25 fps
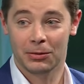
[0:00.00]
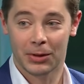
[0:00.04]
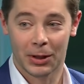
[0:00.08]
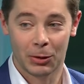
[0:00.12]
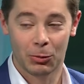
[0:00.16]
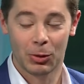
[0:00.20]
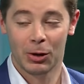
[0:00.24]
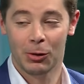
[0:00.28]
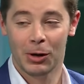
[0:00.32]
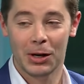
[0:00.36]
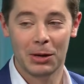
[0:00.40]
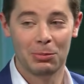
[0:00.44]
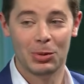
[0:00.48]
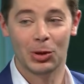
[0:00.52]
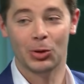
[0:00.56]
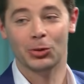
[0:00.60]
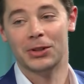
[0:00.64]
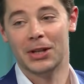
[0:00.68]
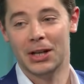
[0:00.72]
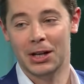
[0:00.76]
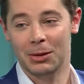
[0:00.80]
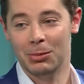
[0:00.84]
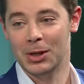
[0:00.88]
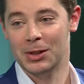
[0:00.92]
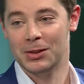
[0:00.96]
Like we already built
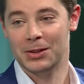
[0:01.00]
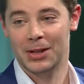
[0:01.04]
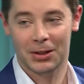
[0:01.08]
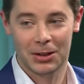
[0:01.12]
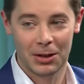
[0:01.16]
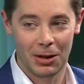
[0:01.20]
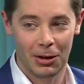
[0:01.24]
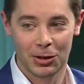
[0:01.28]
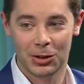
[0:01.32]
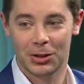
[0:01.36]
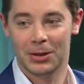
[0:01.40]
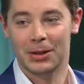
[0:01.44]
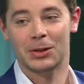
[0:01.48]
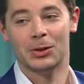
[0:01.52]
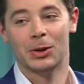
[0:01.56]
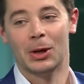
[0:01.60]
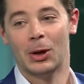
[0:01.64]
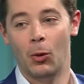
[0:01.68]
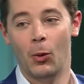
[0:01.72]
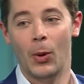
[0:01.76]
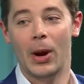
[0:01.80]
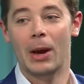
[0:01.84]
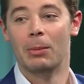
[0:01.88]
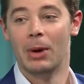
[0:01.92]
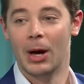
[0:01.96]
database technology that's like
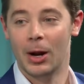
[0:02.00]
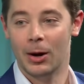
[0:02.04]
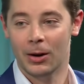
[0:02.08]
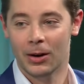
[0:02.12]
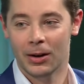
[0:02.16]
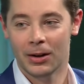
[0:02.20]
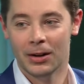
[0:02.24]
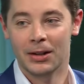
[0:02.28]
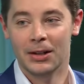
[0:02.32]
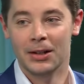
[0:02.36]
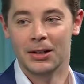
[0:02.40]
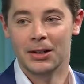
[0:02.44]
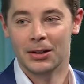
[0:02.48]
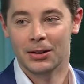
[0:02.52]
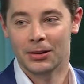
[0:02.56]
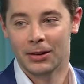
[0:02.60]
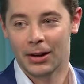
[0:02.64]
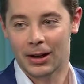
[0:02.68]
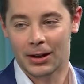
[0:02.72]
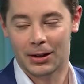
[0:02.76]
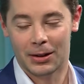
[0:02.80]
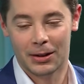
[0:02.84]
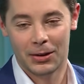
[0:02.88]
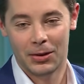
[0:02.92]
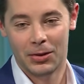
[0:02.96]
way better.
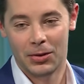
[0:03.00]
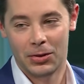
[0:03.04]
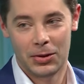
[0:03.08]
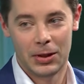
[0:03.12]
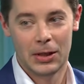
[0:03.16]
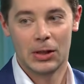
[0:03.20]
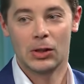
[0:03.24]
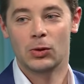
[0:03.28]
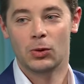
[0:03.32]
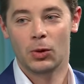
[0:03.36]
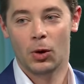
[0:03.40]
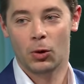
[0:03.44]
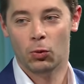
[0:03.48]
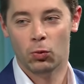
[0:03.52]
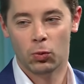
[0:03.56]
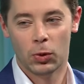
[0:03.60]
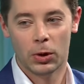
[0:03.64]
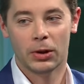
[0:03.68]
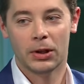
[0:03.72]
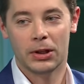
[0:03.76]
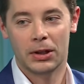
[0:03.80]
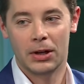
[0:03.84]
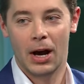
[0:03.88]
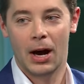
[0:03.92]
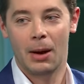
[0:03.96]
Like these are
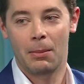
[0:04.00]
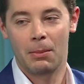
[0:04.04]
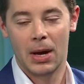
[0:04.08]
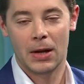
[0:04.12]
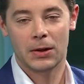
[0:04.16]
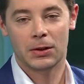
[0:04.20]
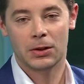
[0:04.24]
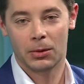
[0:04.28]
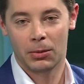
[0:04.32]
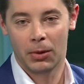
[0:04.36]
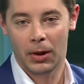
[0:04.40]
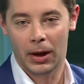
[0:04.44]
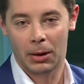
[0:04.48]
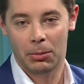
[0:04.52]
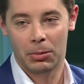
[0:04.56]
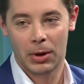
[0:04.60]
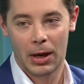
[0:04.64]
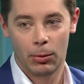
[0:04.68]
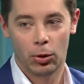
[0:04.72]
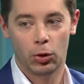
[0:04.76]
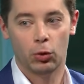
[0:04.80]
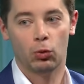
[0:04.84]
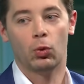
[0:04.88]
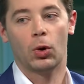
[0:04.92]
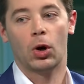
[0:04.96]
really not meant to like be
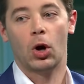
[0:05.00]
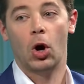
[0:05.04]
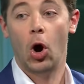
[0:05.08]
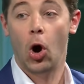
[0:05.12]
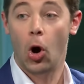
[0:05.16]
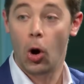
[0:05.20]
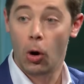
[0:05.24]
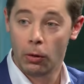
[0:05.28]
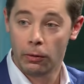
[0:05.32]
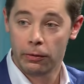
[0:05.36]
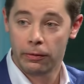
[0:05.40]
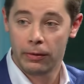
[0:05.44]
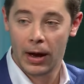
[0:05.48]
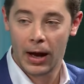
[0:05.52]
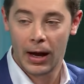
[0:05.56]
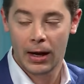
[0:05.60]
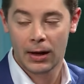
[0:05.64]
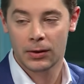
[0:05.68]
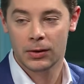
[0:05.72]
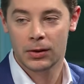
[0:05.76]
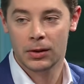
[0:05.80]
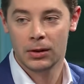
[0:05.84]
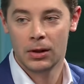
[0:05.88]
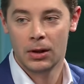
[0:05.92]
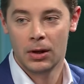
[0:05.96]
able to recall
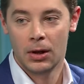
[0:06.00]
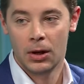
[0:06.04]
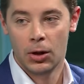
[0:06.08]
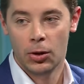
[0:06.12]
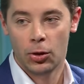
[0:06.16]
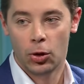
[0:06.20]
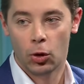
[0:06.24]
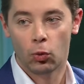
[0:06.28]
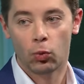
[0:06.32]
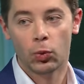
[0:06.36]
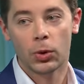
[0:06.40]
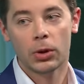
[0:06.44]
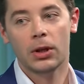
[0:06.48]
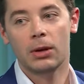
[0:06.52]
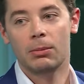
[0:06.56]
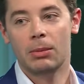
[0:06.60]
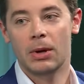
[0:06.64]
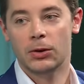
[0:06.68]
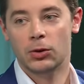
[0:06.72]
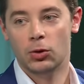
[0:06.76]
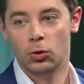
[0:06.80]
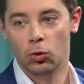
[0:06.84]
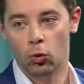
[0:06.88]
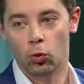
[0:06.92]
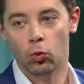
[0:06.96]
facts. They're really
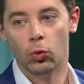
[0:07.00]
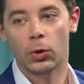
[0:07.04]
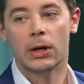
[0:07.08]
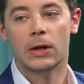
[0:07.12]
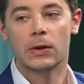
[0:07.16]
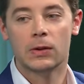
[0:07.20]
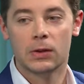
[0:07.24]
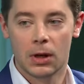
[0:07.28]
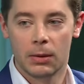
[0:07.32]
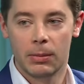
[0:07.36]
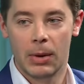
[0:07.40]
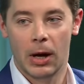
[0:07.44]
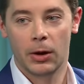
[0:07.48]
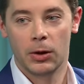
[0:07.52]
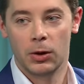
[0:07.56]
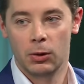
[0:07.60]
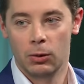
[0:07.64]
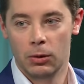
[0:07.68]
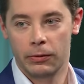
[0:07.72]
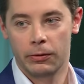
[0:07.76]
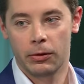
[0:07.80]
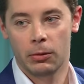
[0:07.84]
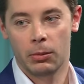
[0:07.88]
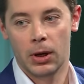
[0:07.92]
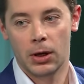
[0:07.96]
meant to reason about new
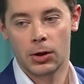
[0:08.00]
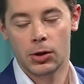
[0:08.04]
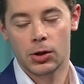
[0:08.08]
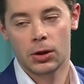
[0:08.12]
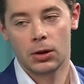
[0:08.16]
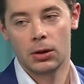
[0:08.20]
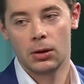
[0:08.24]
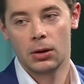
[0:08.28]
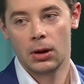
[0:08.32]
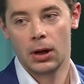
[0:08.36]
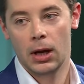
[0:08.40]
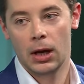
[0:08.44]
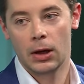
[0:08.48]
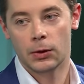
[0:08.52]
information.